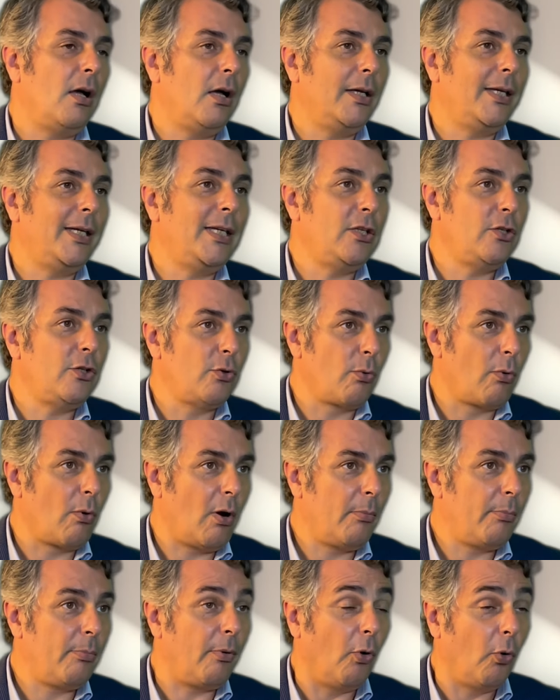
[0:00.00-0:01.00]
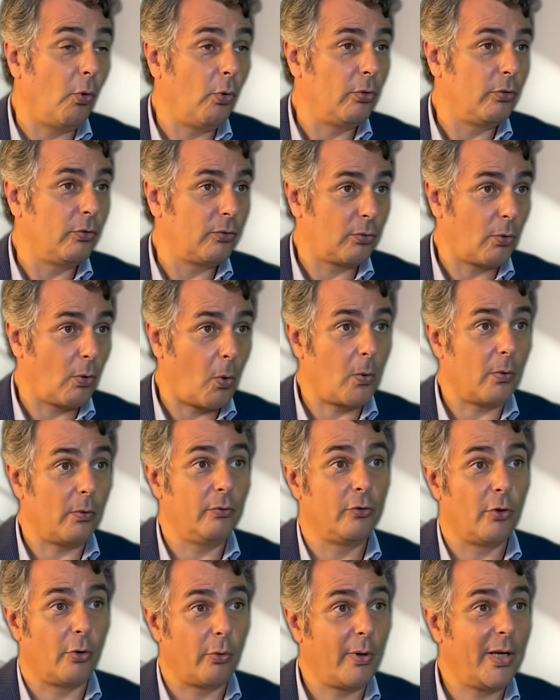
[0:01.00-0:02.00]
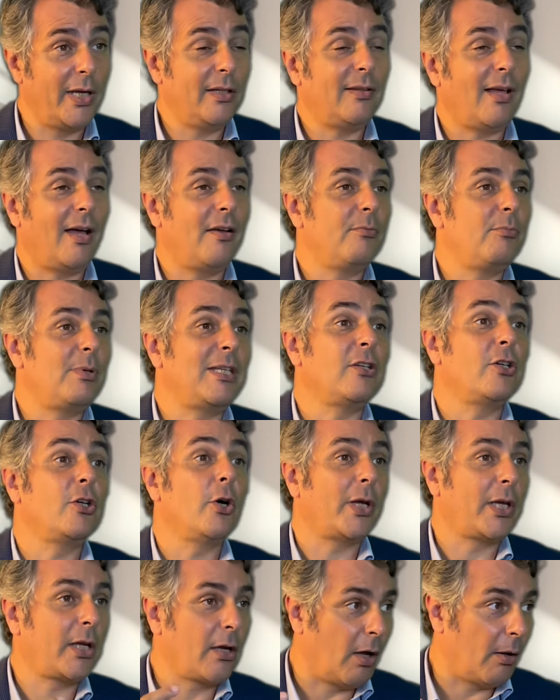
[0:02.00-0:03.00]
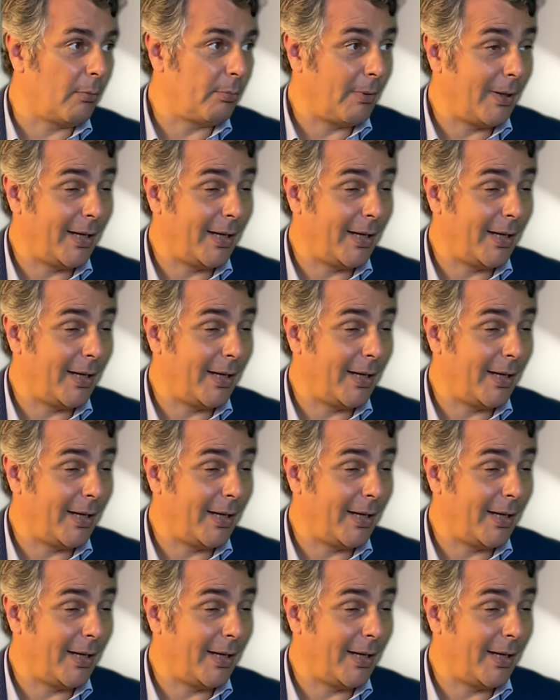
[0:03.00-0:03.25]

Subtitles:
in Europe, also the rate has been going up.